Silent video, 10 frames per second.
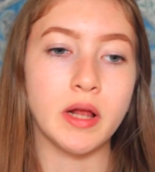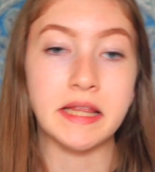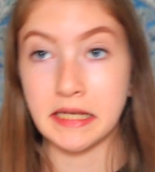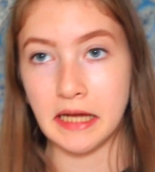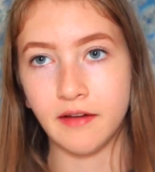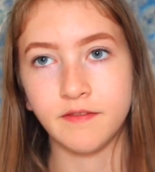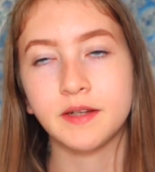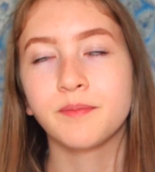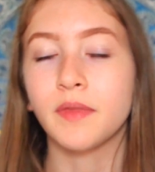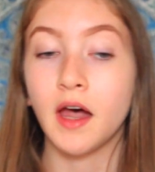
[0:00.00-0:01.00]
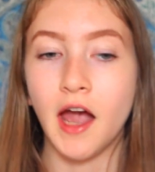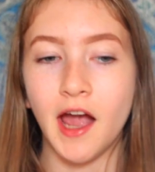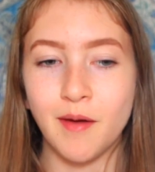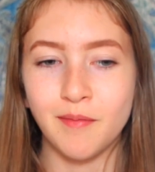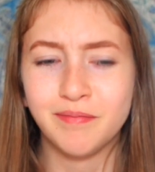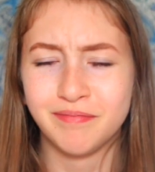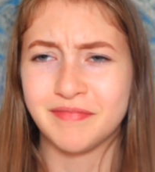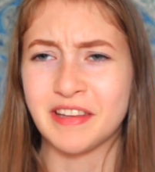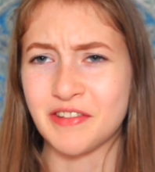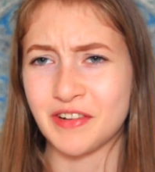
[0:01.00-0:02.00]
once lived.
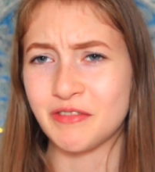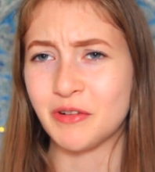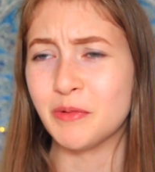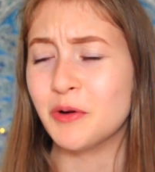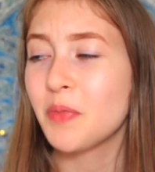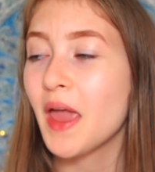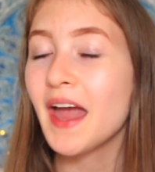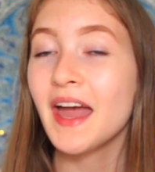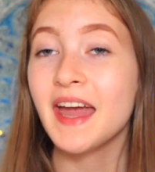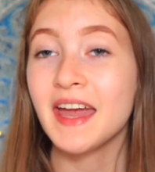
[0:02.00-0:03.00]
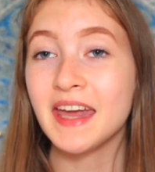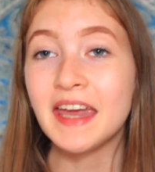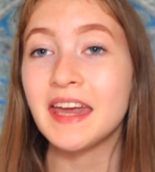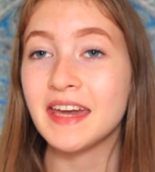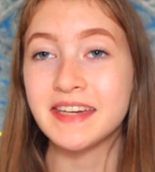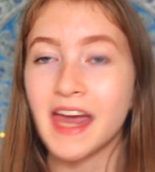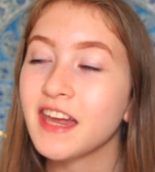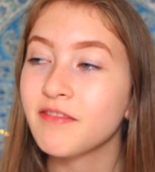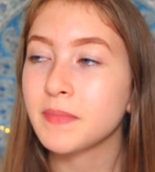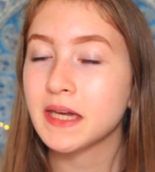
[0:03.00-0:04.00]
It's really formal. He
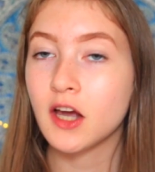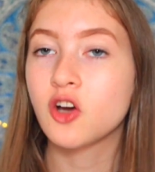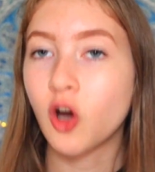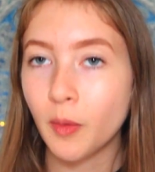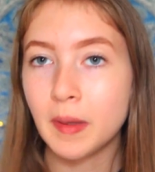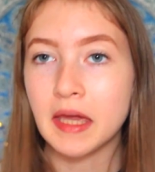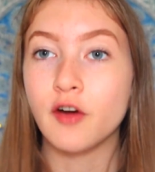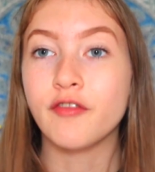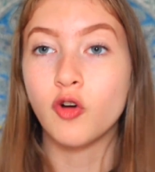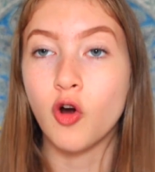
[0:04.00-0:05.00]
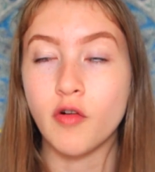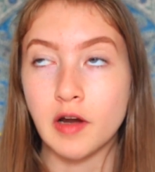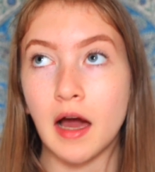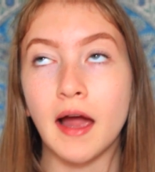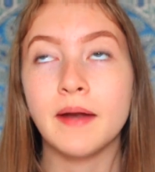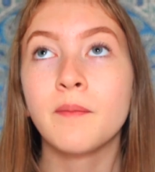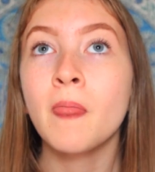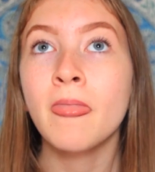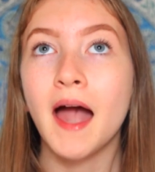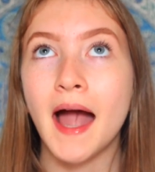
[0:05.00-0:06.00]
gave me a copy of Coraline,
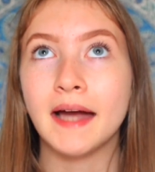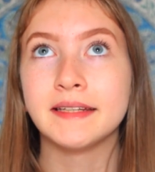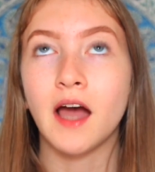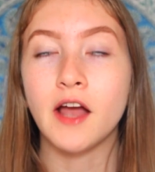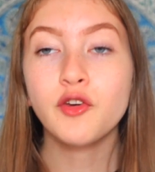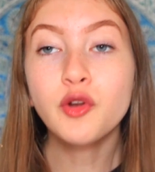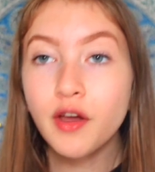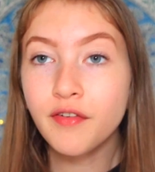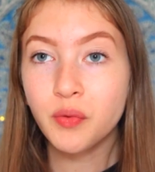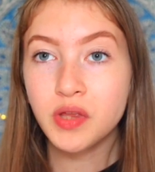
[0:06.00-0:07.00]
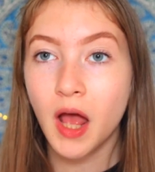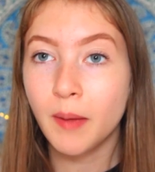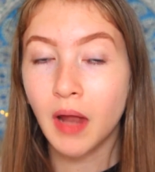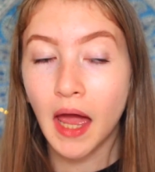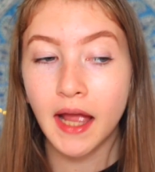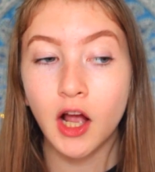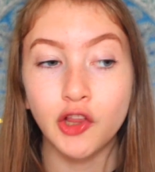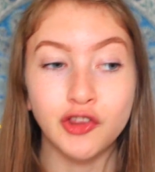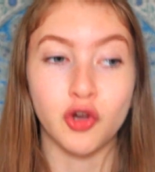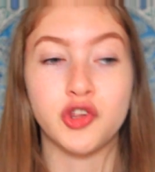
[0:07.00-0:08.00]
and I don't know if it was like
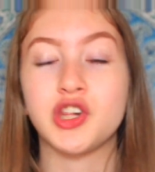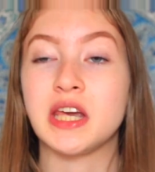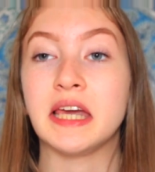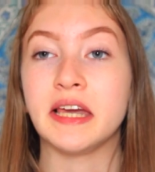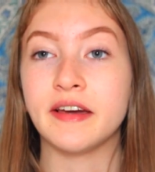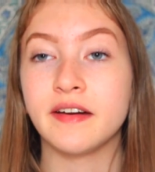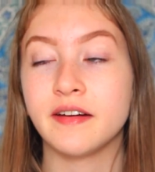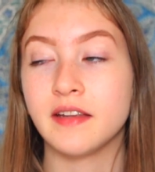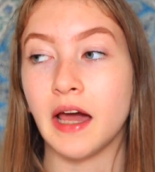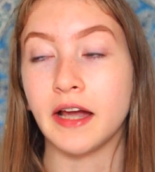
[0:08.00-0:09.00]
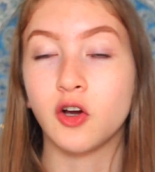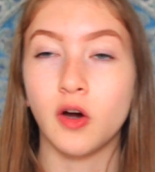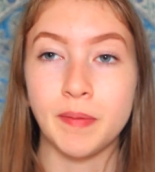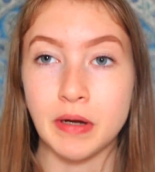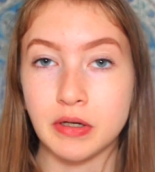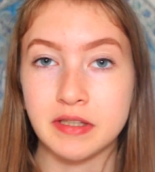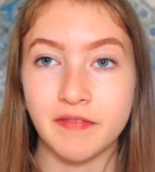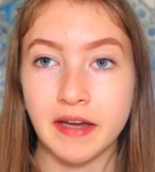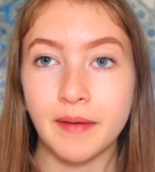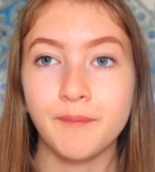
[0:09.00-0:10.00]
a dodgy like copy or
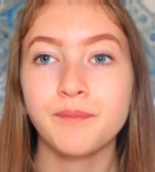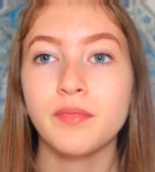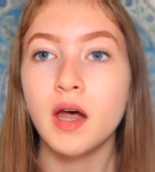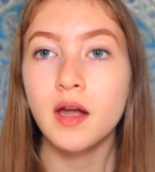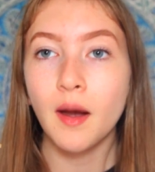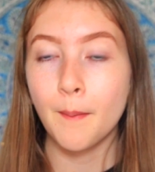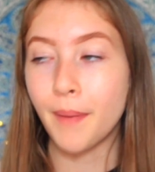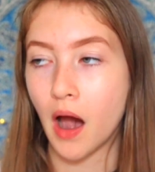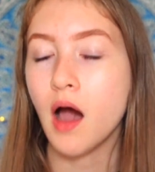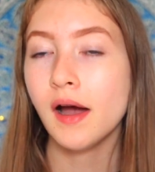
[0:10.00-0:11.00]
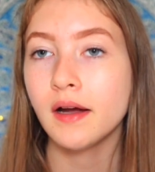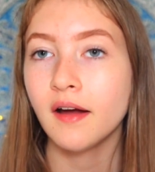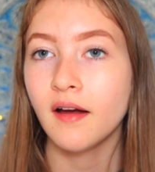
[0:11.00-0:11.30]
something, but